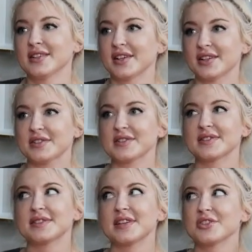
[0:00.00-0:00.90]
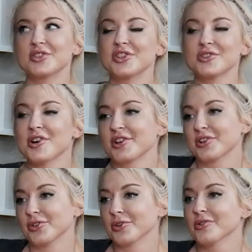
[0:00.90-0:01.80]
Because you're not
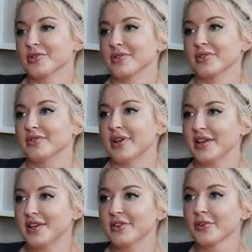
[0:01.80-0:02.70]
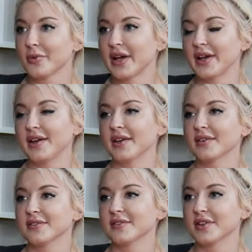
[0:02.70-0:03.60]
going to learn any yeah. other way.
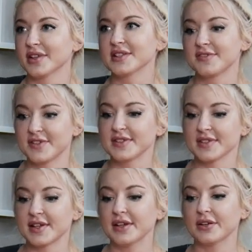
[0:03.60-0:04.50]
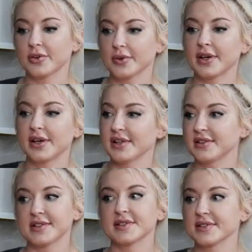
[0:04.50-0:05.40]
Yeah. Unless if it's like, okay,
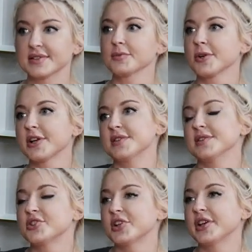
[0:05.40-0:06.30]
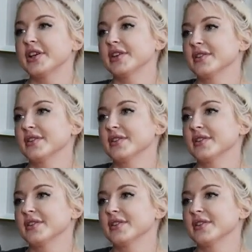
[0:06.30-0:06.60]
this is some crazy shit.